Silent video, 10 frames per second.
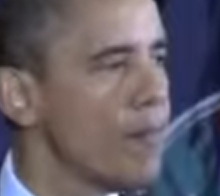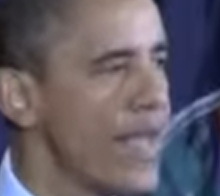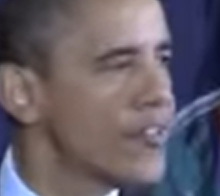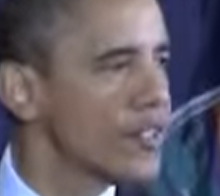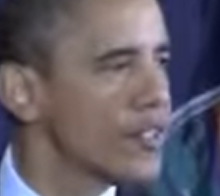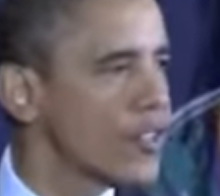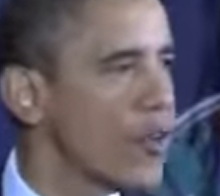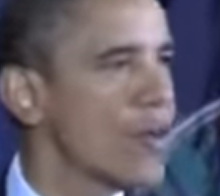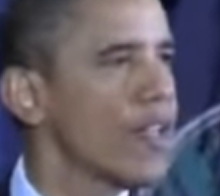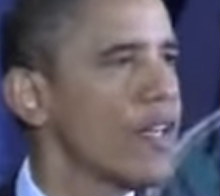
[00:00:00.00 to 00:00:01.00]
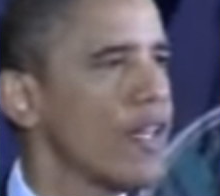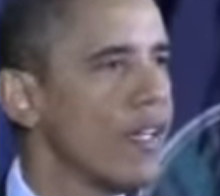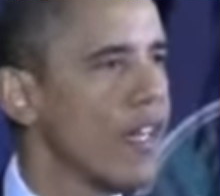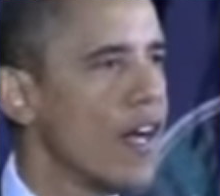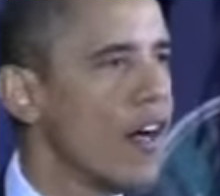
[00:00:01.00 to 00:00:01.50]
the basic security
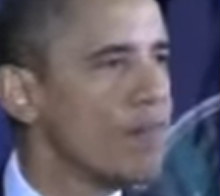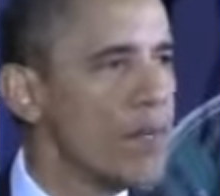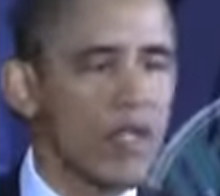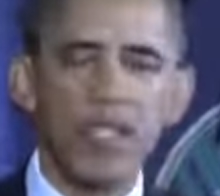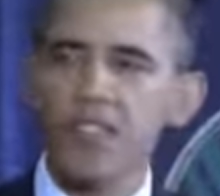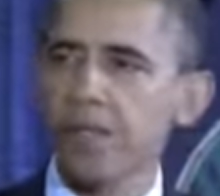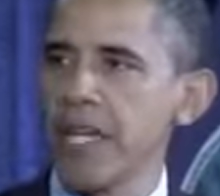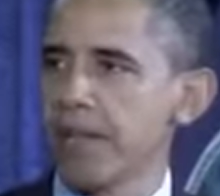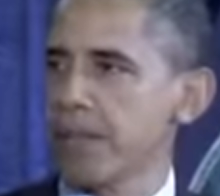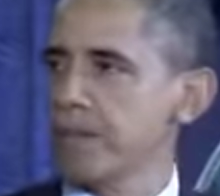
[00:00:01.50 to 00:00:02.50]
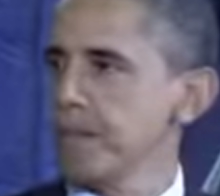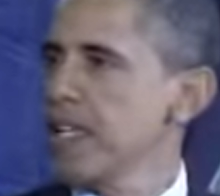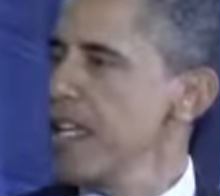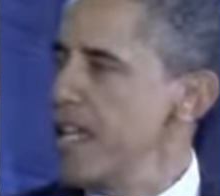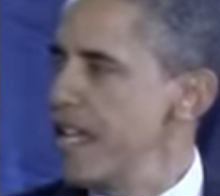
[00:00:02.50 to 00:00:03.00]
of millions of people,
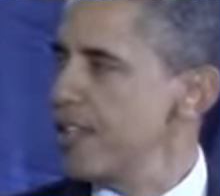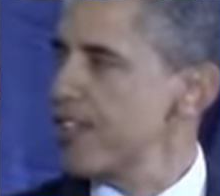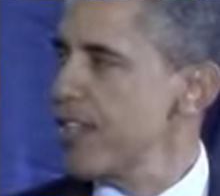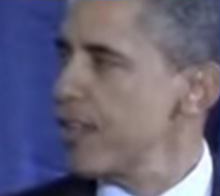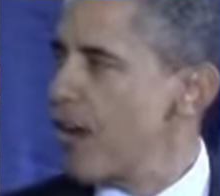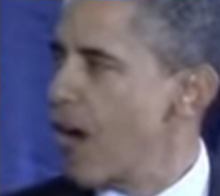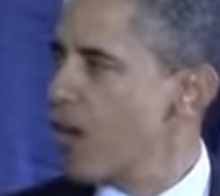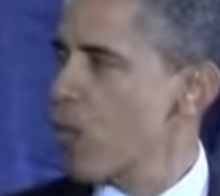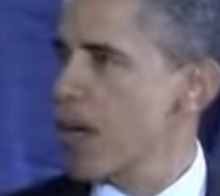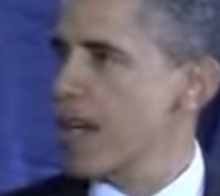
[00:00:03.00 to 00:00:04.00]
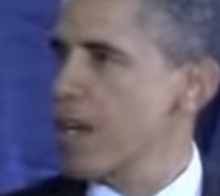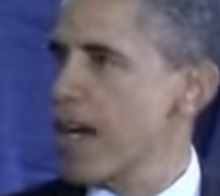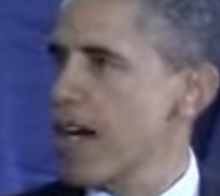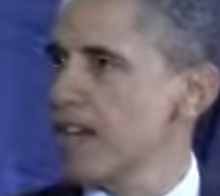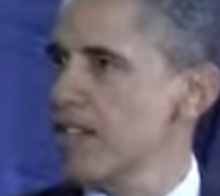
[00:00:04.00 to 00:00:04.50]
innocent, hardworking
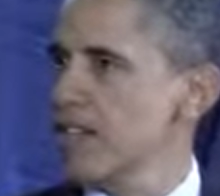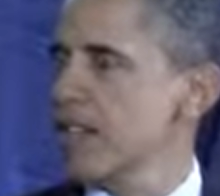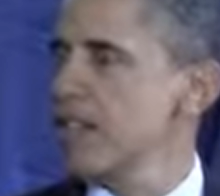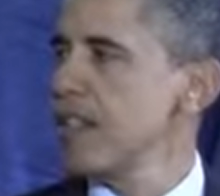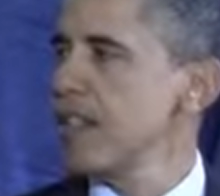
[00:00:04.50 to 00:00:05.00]
Americans